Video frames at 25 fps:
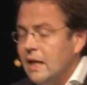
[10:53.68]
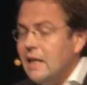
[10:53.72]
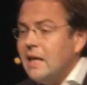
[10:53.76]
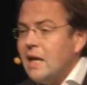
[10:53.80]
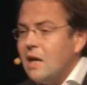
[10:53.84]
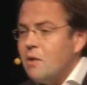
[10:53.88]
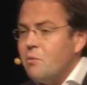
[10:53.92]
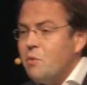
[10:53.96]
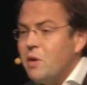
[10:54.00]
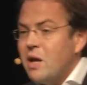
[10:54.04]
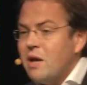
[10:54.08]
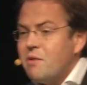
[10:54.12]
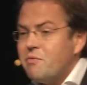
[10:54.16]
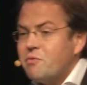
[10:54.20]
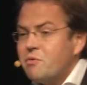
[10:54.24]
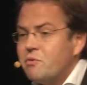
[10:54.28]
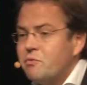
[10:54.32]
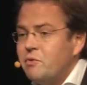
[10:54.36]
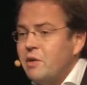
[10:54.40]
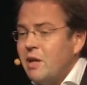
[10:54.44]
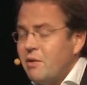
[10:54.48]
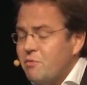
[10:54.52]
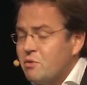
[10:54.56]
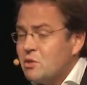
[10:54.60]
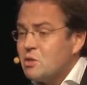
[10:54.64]
Yeah. We
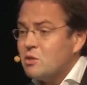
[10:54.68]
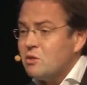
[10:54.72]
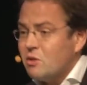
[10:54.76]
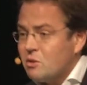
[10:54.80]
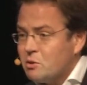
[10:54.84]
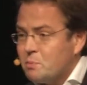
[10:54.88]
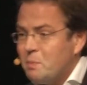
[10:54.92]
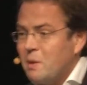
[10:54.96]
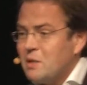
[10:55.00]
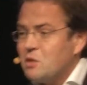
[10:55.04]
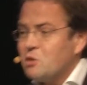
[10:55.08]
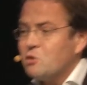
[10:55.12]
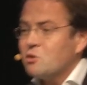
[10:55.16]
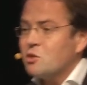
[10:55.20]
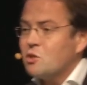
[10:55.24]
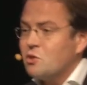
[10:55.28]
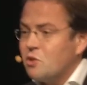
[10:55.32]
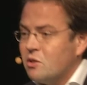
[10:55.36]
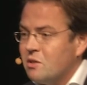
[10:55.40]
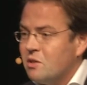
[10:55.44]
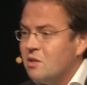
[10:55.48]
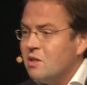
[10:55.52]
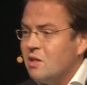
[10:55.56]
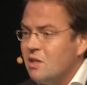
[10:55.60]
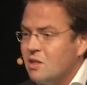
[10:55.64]
have a special
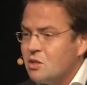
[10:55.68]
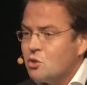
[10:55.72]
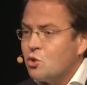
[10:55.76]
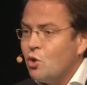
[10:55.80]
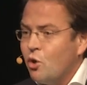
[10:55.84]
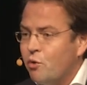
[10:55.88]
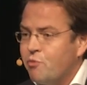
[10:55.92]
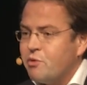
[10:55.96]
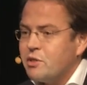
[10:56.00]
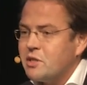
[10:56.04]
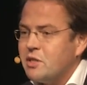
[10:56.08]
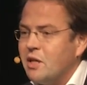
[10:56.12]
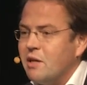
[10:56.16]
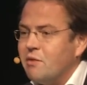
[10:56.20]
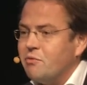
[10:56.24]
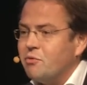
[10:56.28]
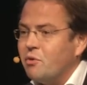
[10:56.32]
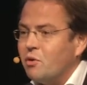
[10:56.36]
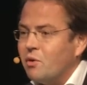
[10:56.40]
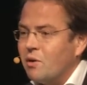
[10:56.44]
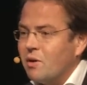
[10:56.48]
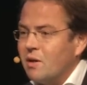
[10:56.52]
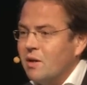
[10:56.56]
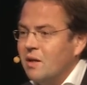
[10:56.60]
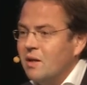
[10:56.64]
service
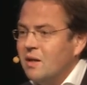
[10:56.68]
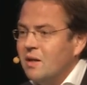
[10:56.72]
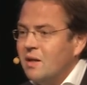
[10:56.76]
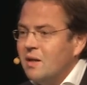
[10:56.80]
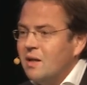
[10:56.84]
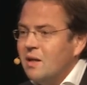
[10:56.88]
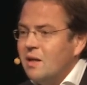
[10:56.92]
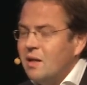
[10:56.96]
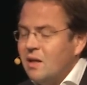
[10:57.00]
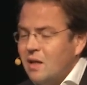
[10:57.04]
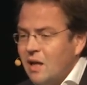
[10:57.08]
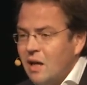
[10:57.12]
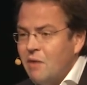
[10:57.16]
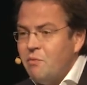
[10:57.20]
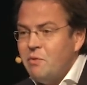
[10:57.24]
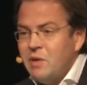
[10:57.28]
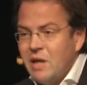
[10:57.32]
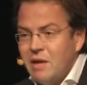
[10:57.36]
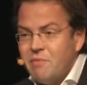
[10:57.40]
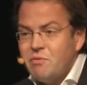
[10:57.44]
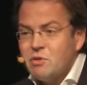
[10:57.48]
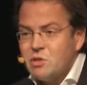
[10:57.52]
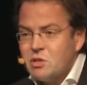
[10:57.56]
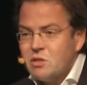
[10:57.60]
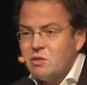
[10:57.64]
therefore.
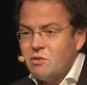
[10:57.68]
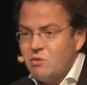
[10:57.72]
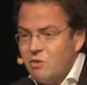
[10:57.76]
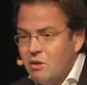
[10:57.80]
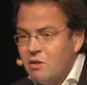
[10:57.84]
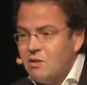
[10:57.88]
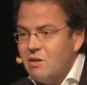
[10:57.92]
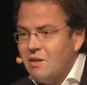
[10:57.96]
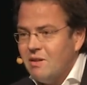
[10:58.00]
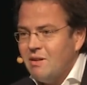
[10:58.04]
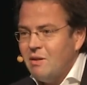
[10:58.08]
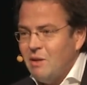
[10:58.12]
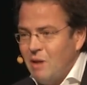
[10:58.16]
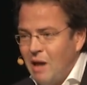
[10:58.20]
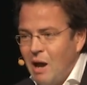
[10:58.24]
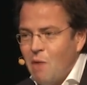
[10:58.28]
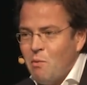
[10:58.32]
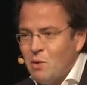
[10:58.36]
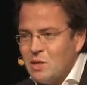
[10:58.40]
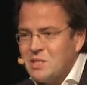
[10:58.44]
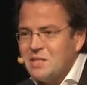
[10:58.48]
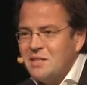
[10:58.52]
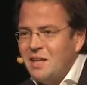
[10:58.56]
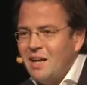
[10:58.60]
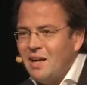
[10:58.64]
I
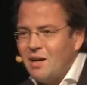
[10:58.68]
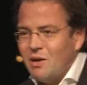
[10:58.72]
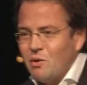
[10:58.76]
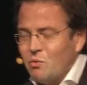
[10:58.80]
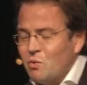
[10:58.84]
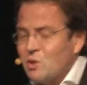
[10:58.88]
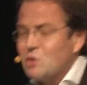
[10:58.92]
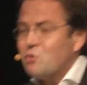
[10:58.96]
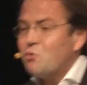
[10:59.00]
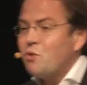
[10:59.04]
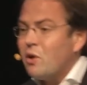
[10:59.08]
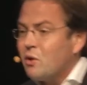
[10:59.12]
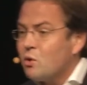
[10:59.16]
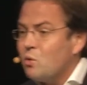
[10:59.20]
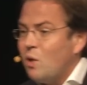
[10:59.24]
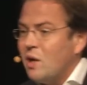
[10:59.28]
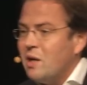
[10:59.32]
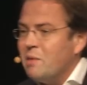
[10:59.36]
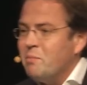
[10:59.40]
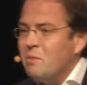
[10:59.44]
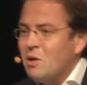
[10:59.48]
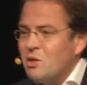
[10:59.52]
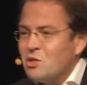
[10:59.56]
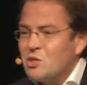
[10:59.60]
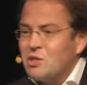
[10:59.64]
was there. It was quite
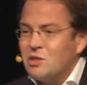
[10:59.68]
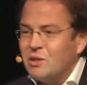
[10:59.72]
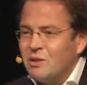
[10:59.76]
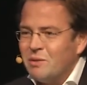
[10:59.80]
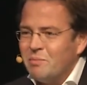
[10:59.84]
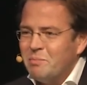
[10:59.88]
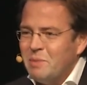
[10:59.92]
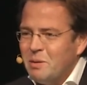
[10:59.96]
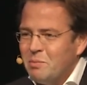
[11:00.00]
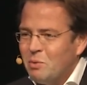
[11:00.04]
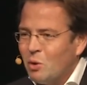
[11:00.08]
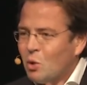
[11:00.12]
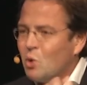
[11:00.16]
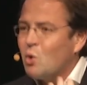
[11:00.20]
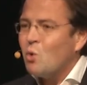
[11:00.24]
emotional. People